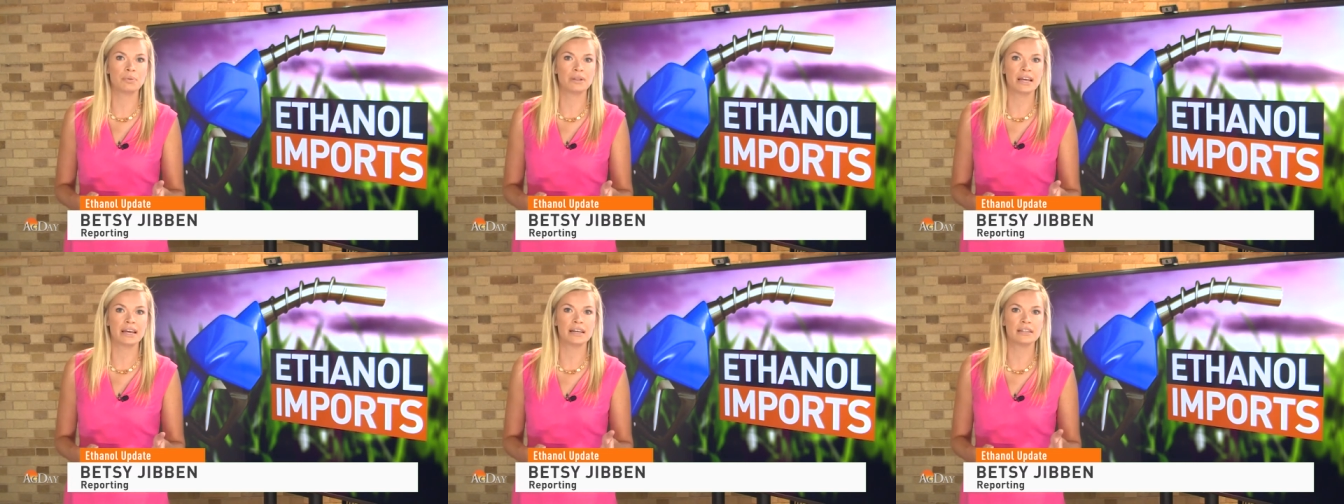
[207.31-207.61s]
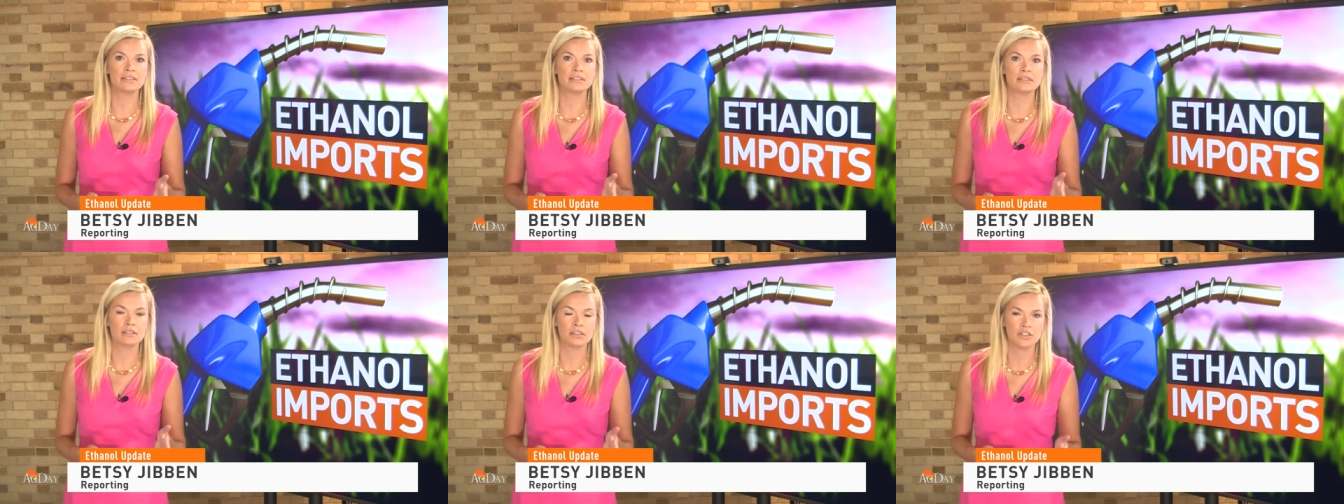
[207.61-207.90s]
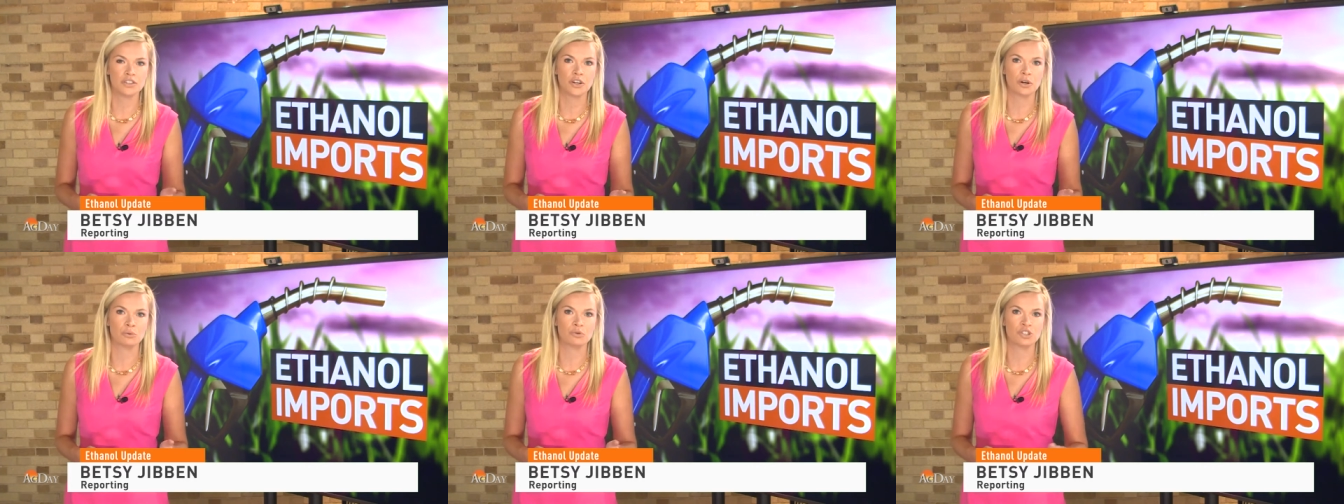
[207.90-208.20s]
plants
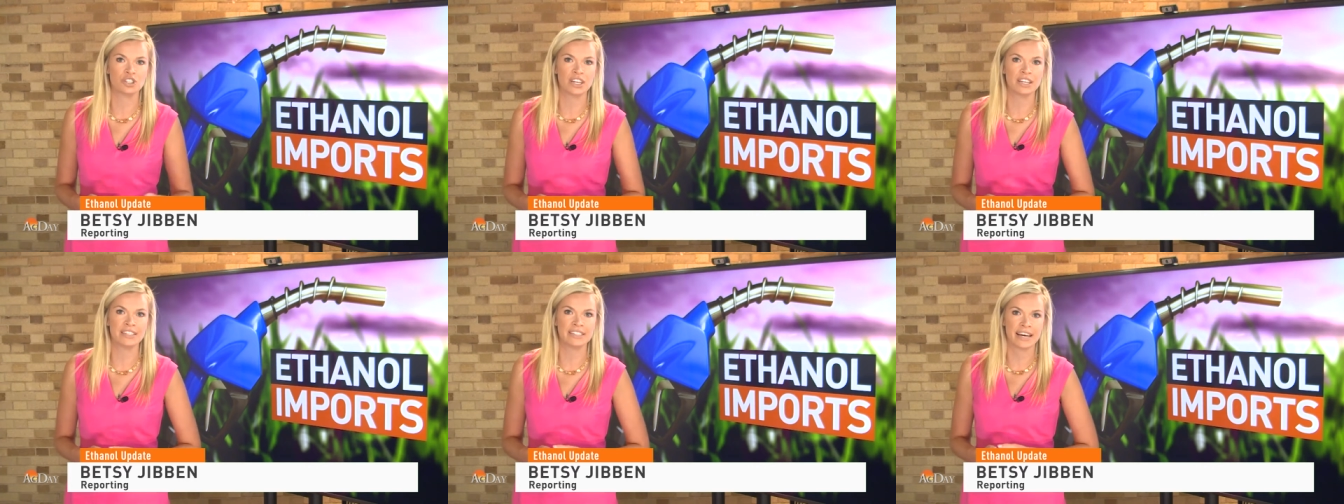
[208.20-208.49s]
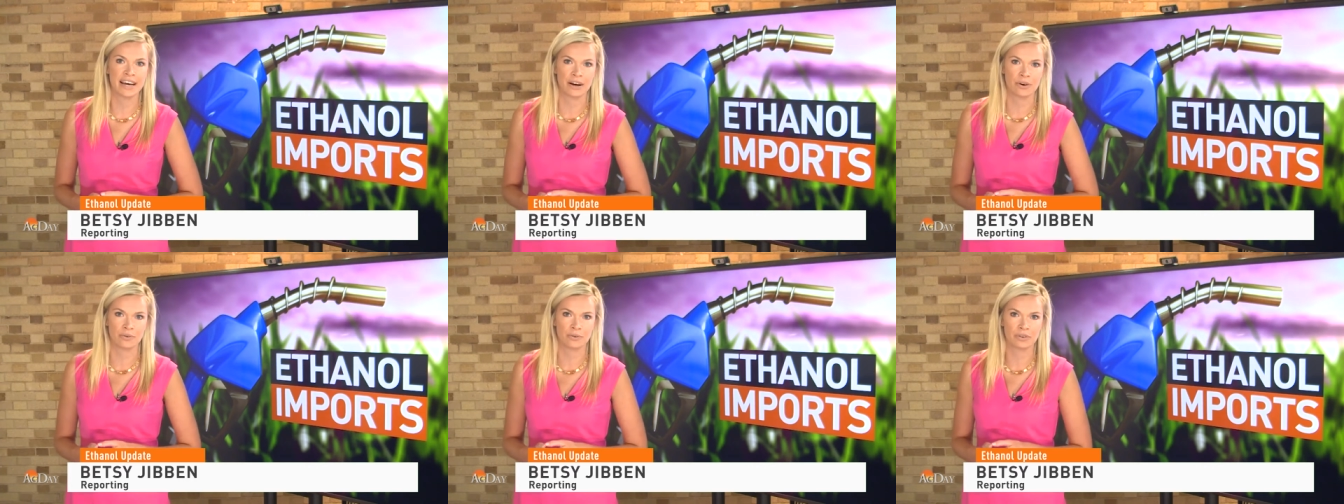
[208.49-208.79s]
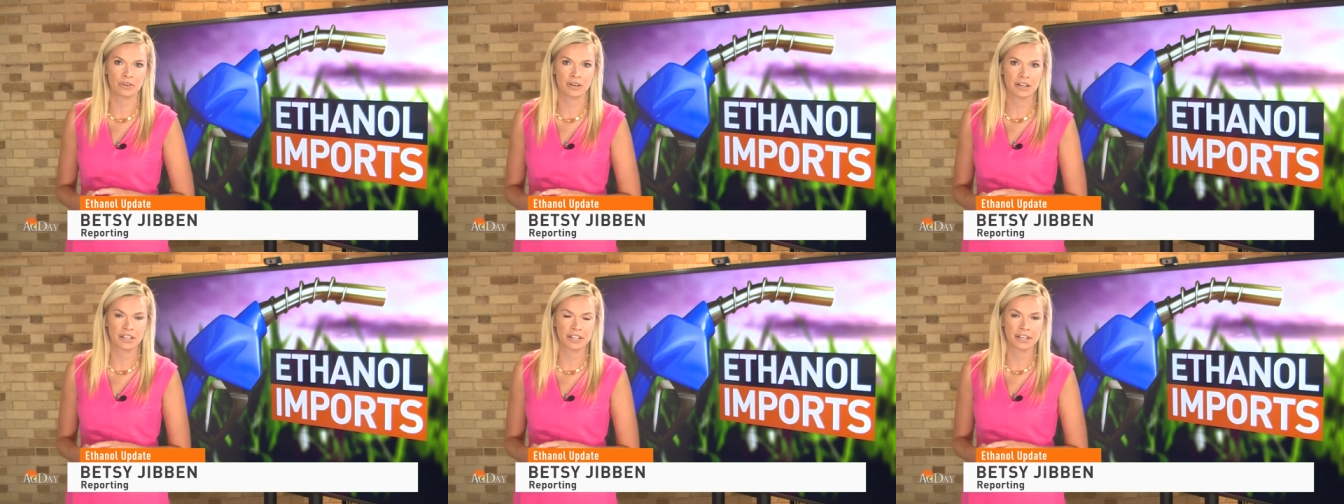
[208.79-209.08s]
don't shut down.
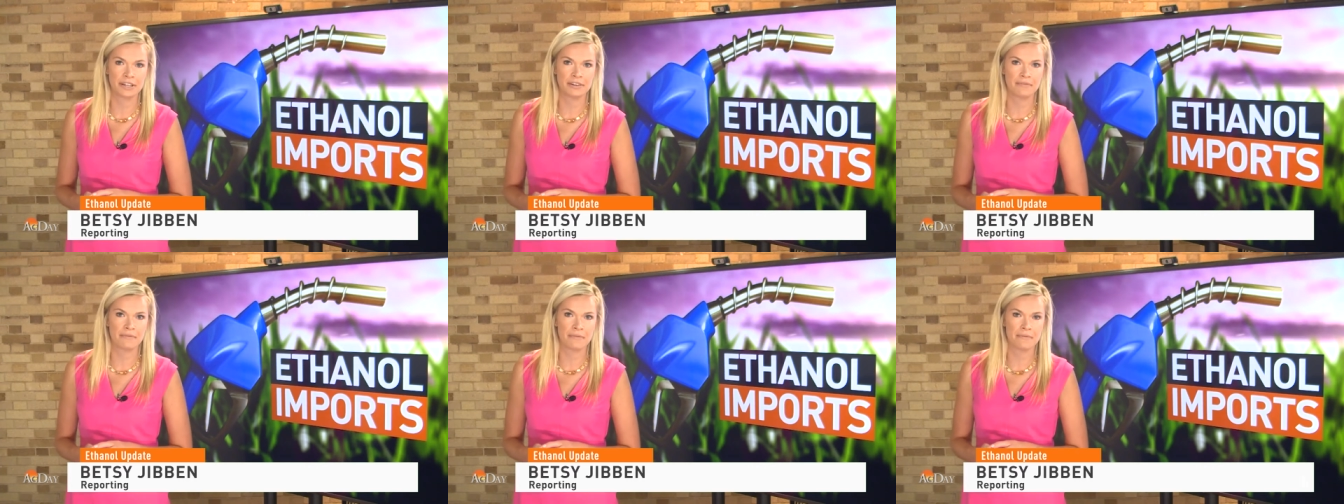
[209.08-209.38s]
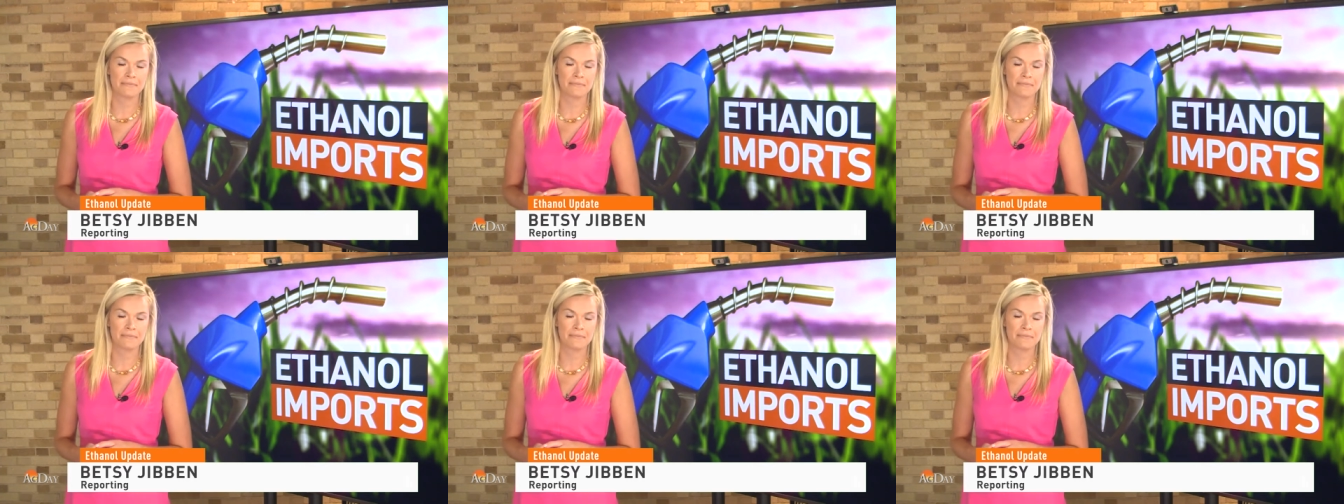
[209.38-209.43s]
Clinton?